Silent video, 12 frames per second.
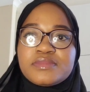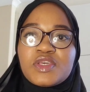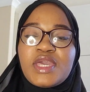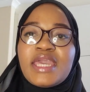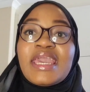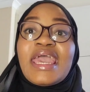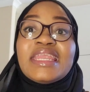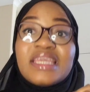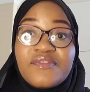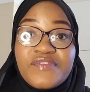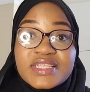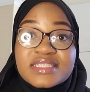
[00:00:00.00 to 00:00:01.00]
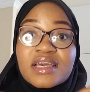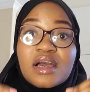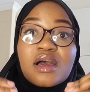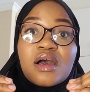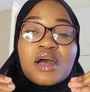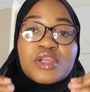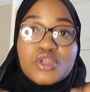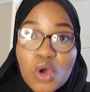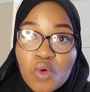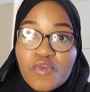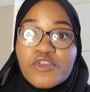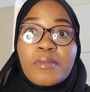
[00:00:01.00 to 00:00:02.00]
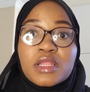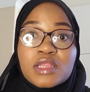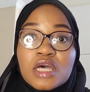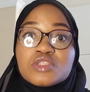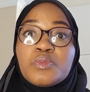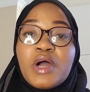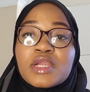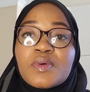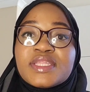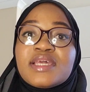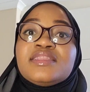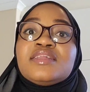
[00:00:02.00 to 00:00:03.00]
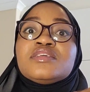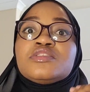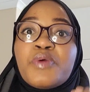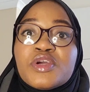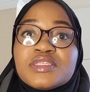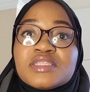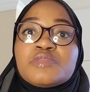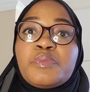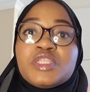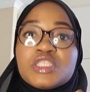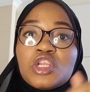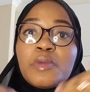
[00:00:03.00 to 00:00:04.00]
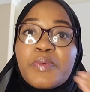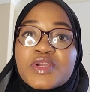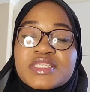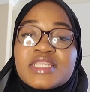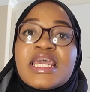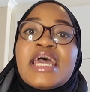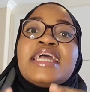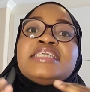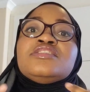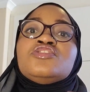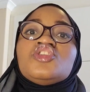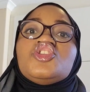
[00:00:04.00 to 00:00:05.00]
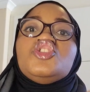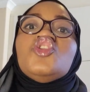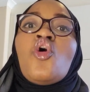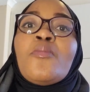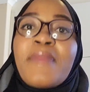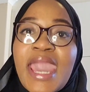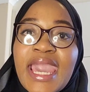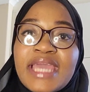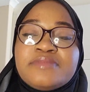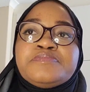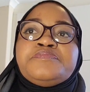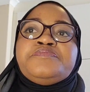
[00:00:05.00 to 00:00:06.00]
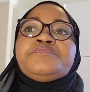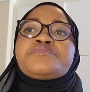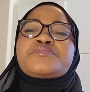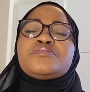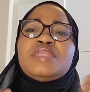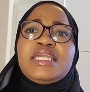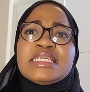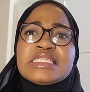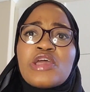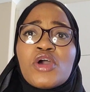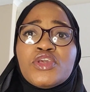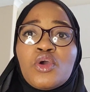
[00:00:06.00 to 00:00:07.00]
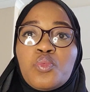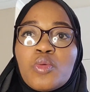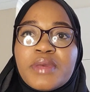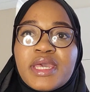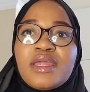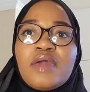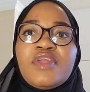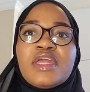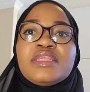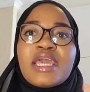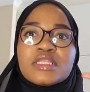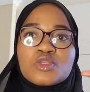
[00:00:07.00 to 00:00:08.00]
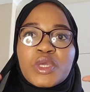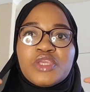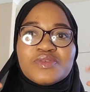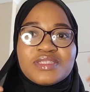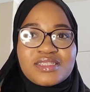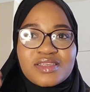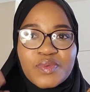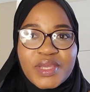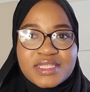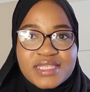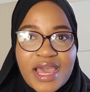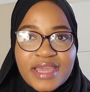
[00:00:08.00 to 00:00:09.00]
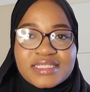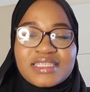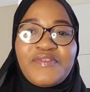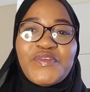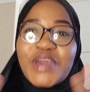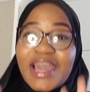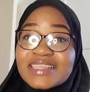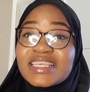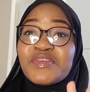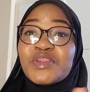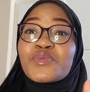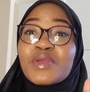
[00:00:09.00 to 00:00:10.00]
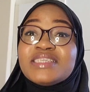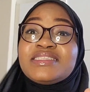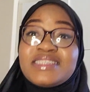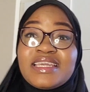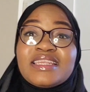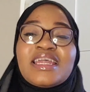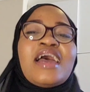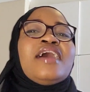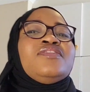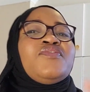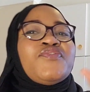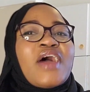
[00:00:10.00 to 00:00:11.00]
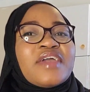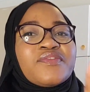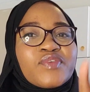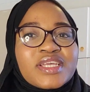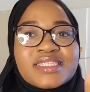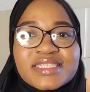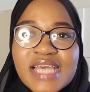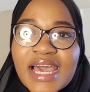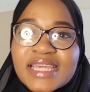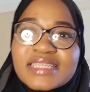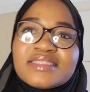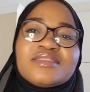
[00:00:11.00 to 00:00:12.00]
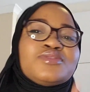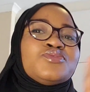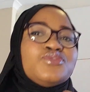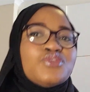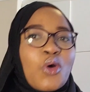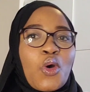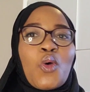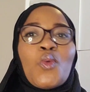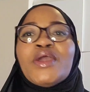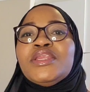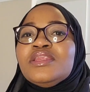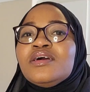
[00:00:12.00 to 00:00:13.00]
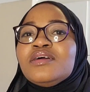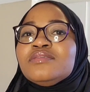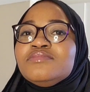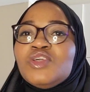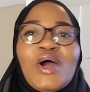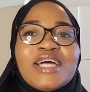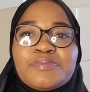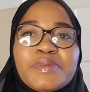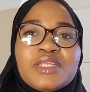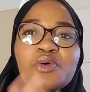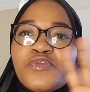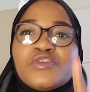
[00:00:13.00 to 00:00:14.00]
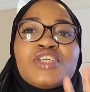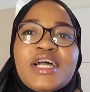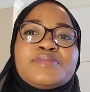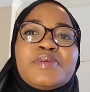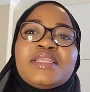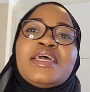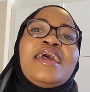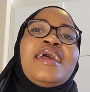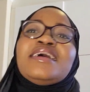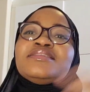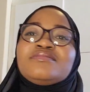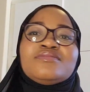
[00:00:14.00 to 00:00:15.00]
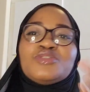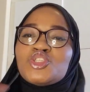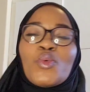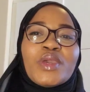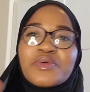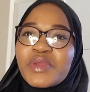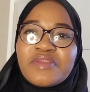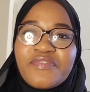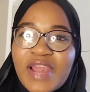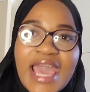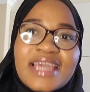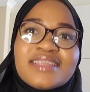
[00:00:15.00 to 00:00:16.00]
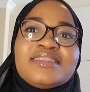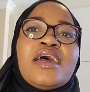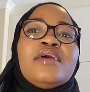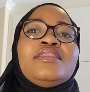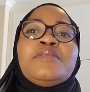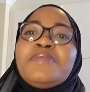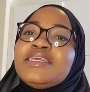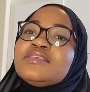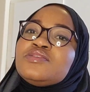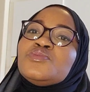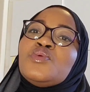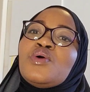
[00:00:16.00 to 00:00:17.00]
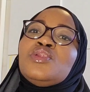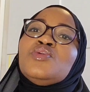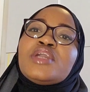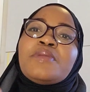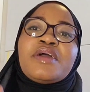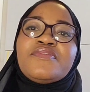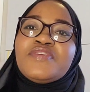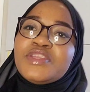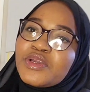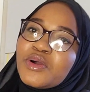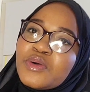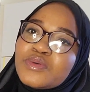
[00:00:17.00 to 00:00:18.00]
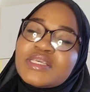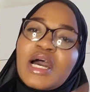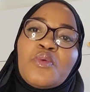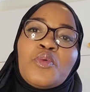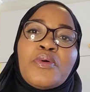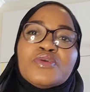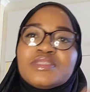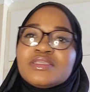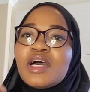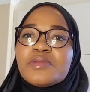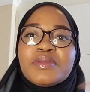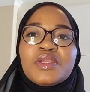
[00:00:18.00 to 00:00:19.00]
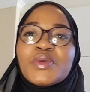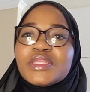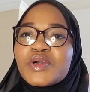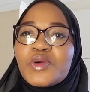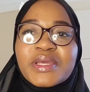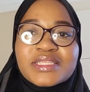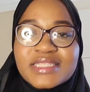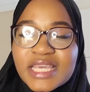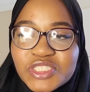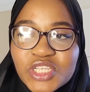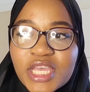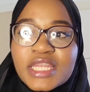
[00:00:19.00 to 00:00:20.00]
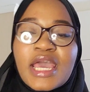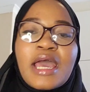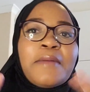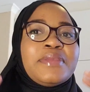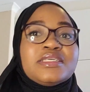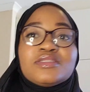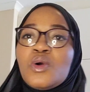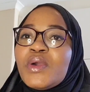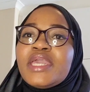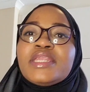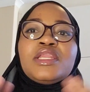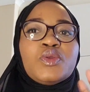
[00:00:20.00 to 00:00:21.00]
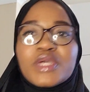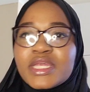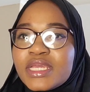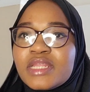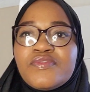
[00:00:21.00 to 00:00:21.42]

Okay. And if it's a no from Allah subhanahu wa ta'ala, that this particular person is not your man, is not your woman, then that's when you see the red signs. If you guys haven't already seen the 5 red signs to know when your husband or future husband has showing red flags, then please do look at my videos. I will post it down below in the comment section. Please go ahead and look at it.